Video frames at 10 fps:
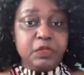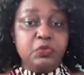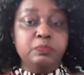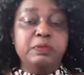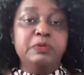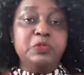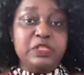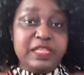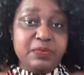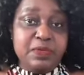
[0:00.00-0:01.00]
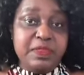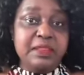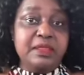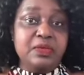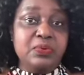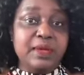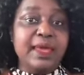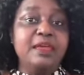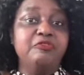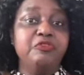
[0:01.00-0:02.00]
you'll be able to stay within the
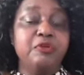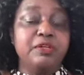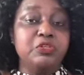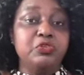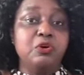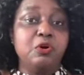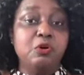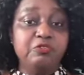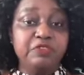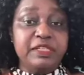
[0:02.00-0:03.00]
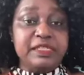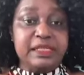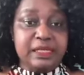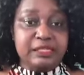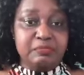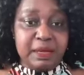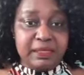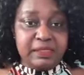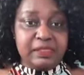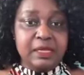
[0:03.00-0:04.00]
UK for a total of 6
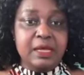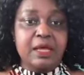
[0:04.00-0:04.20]
months.